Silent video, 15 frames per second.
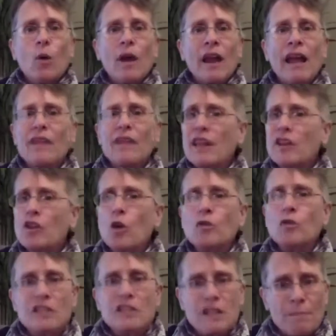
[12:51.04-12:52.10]
and then
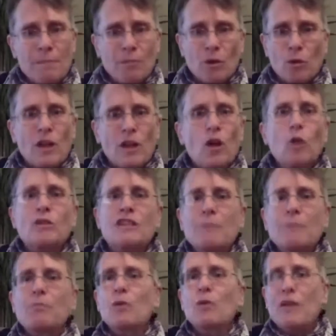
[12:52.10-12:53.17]
goes deeper. We go
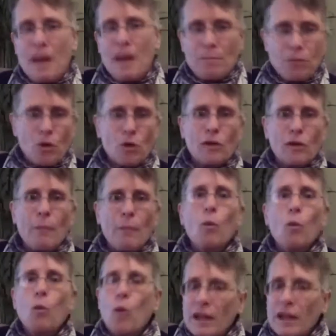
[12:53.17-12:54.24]
deeper with that program.
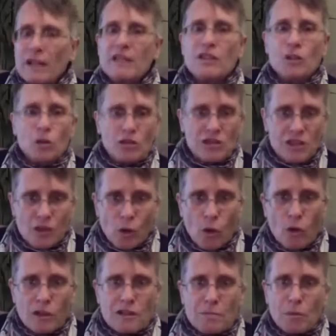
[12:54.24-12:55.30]
What is your
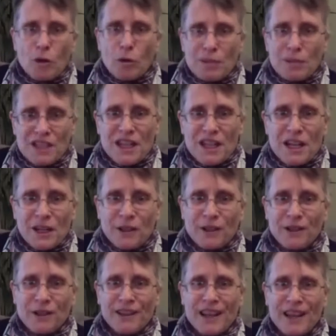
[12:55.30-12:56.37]
soul's purpose here?
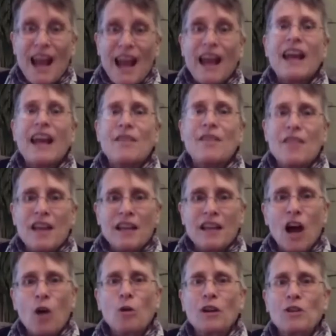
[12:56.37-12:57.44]
And then
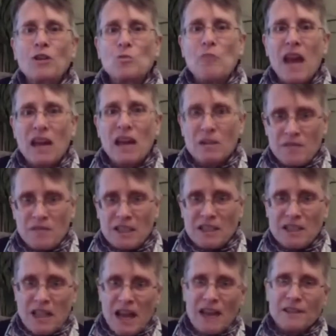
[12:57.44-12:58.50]
how can you manifest
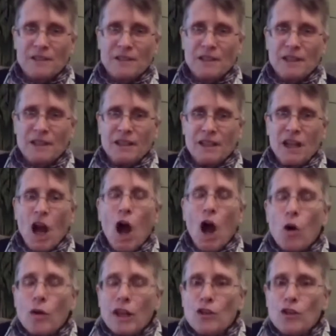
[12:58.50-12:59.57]
that? How
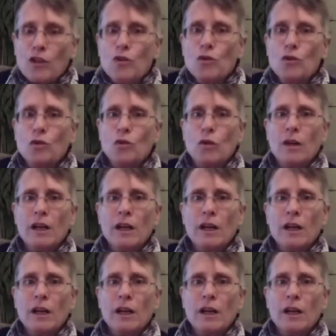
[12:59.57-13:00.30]
can you